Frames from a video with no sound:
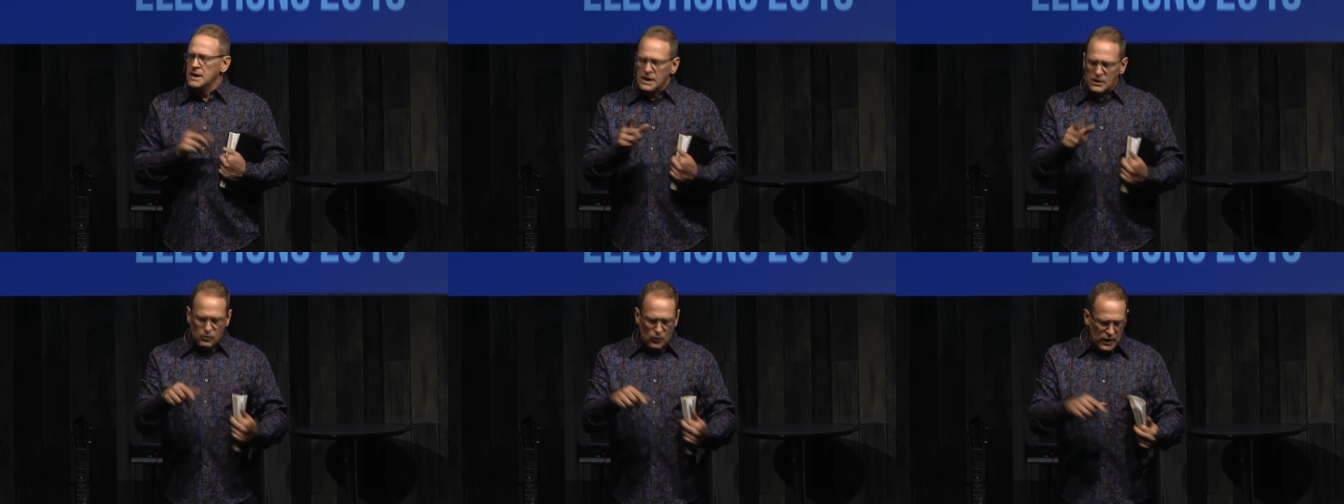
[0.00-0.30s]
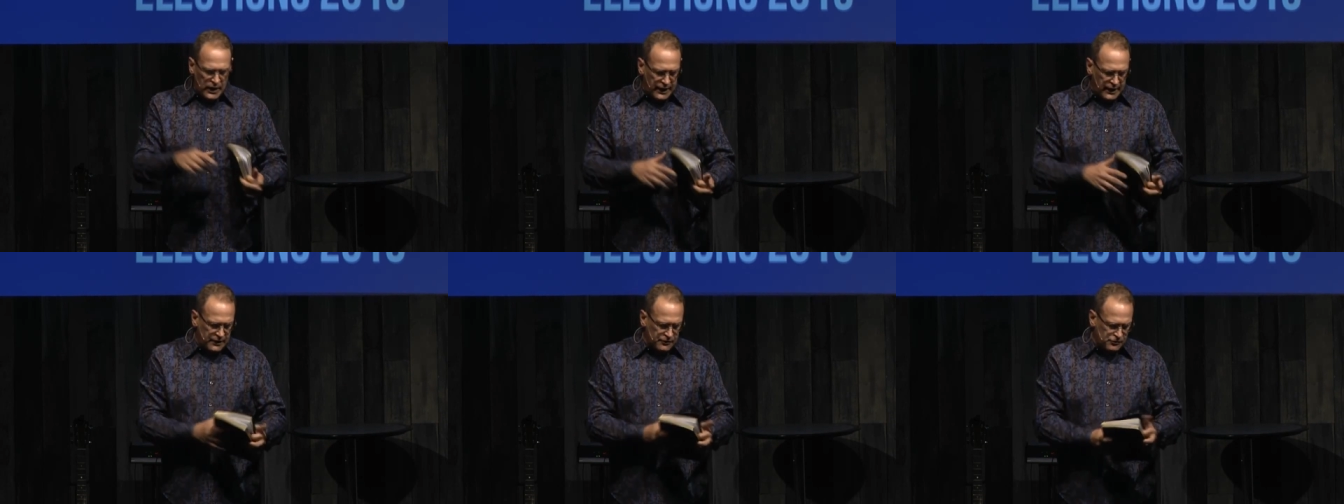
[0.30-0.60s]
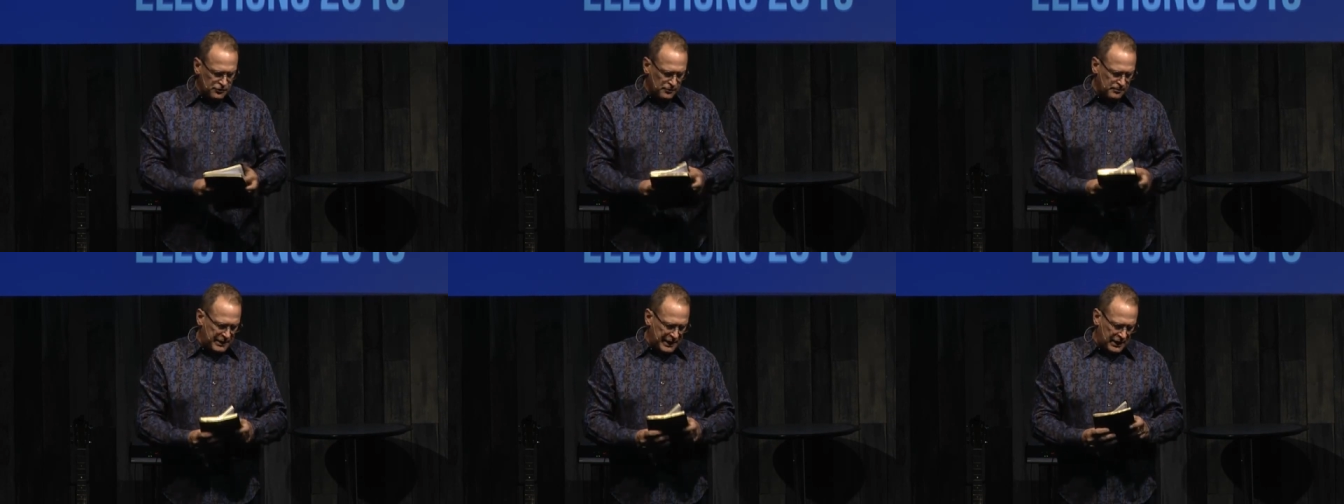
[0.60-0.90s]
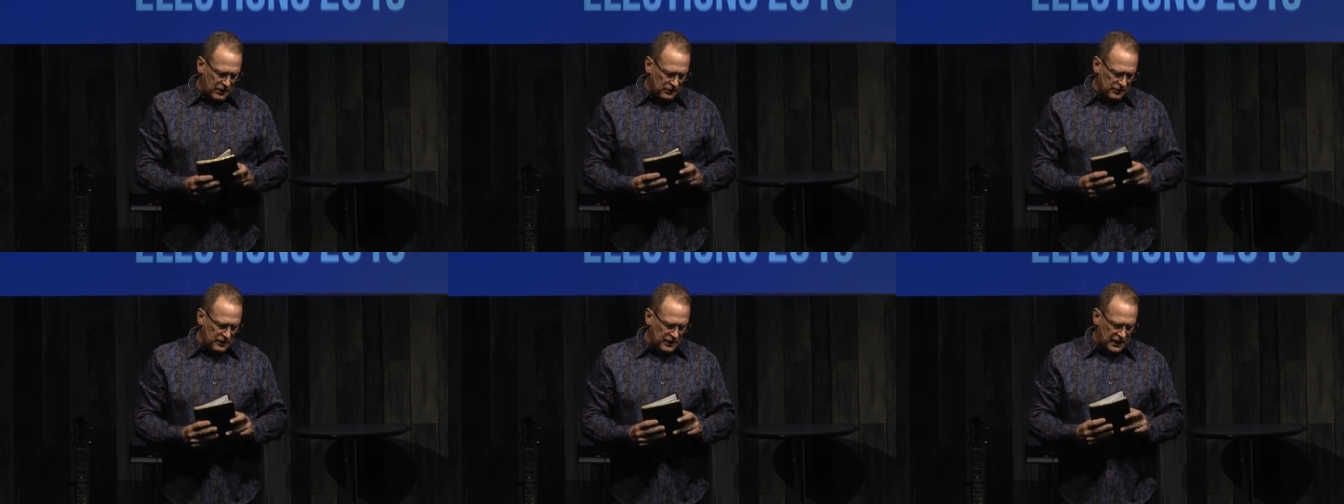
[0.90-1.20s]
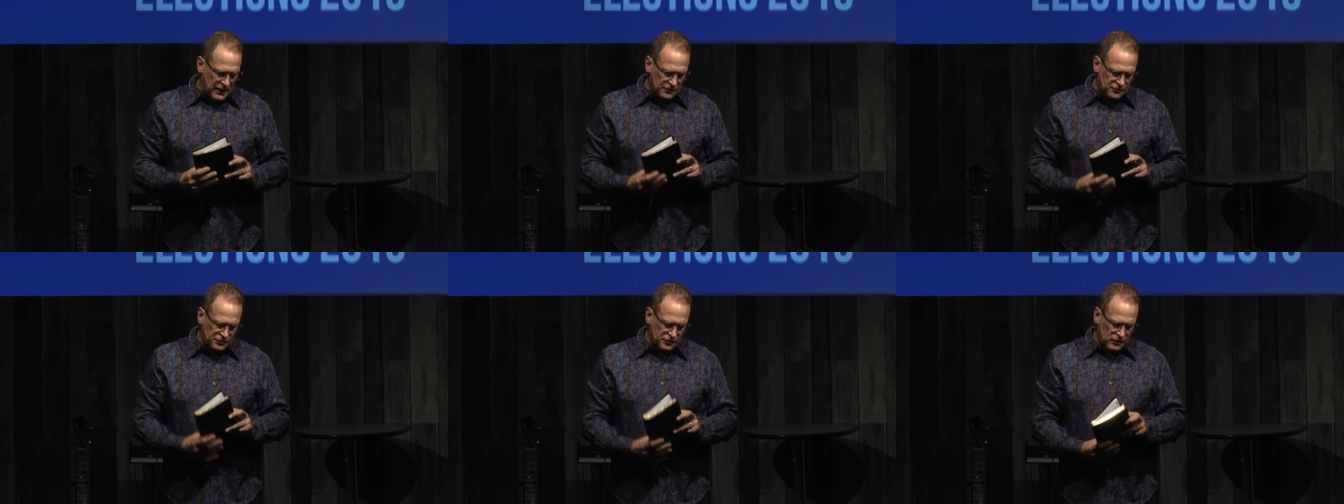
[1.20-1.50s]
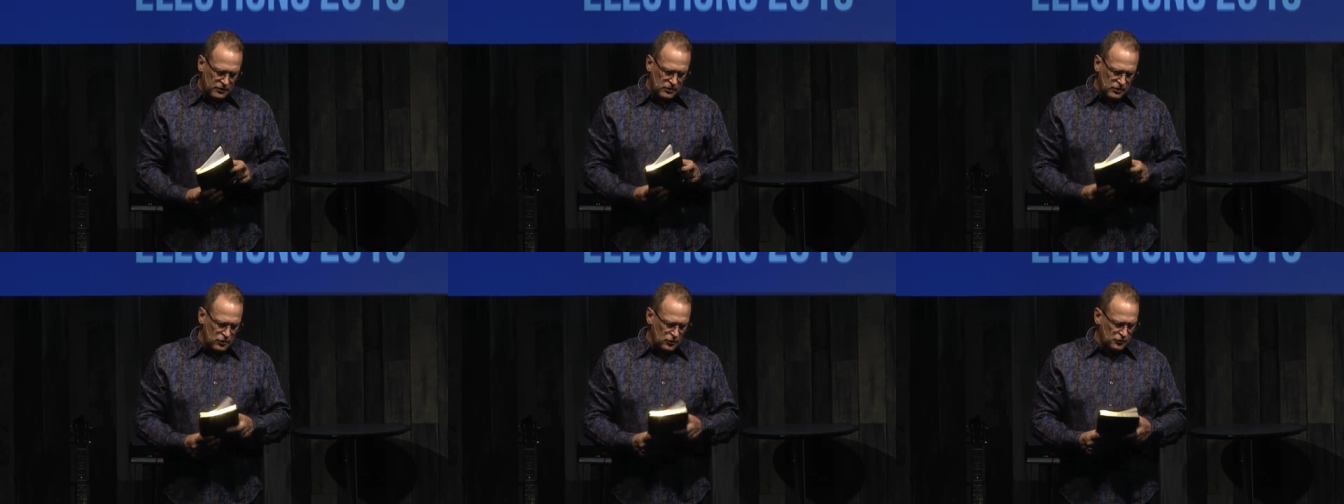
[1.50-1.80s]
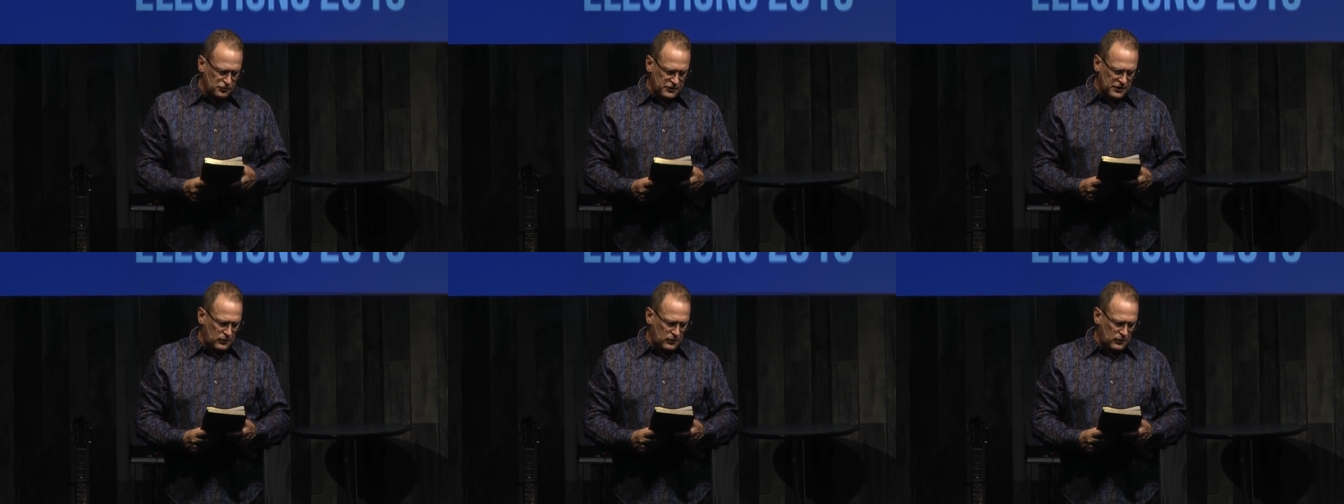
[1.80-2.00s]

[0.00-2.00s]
my heads are bowed and eyes are closed,